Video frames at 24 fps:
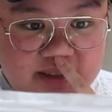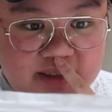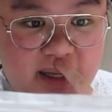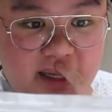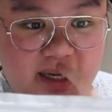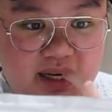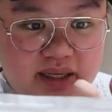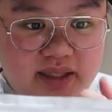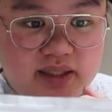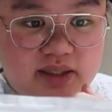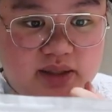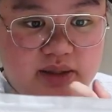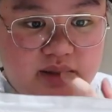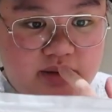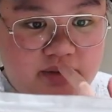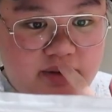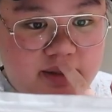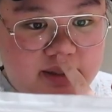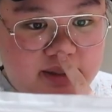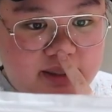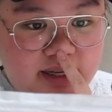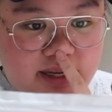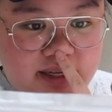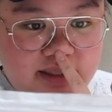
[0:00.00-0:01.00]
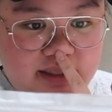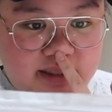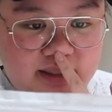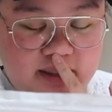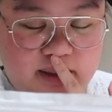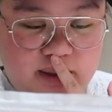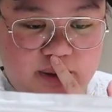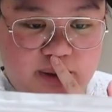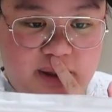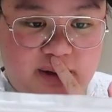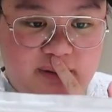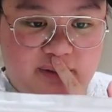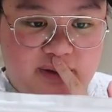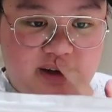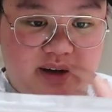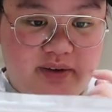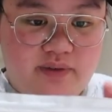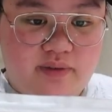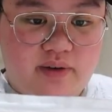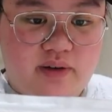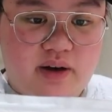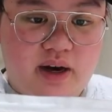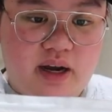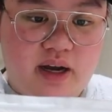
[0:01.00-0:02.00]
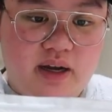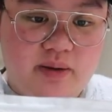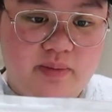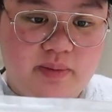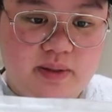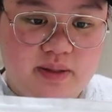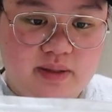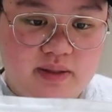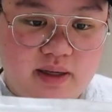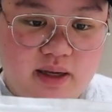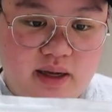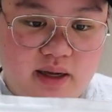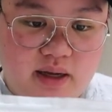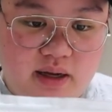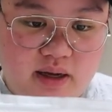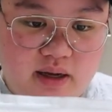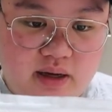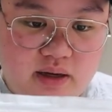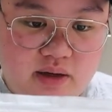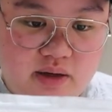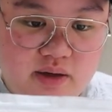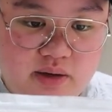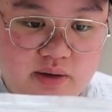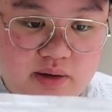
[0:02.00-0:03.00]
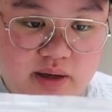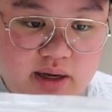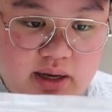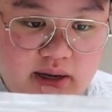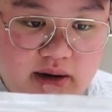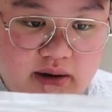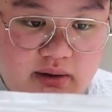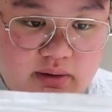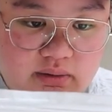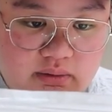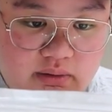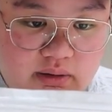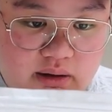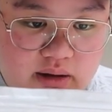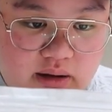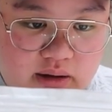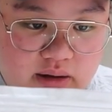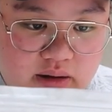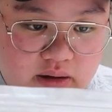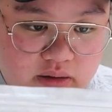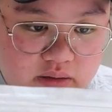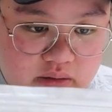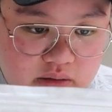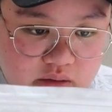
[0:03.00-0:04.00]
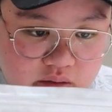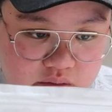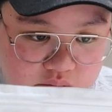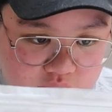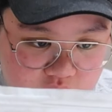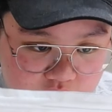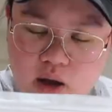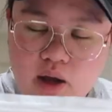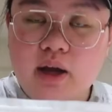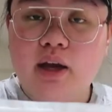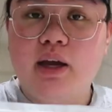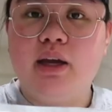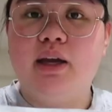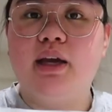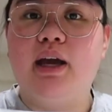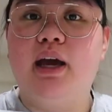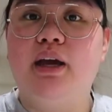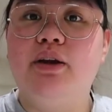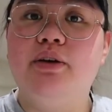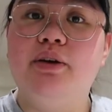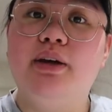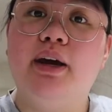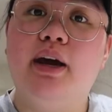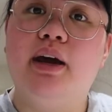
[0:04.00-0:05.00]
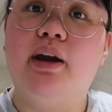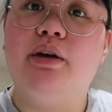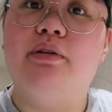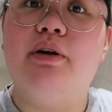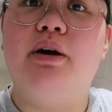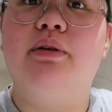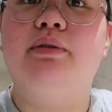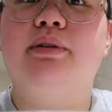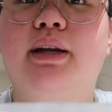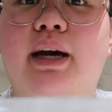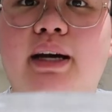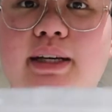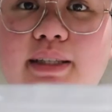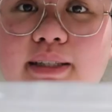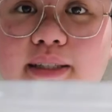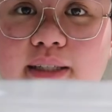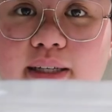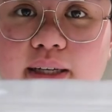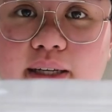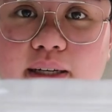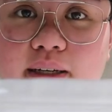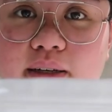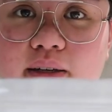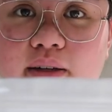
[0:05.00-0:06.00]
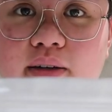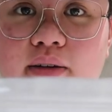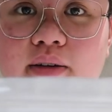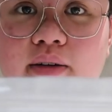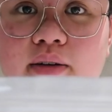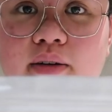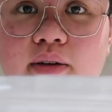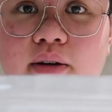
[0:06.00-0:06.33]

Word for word: Each serving size is twenty-five grams, and you get around, yeah, you get around nineteen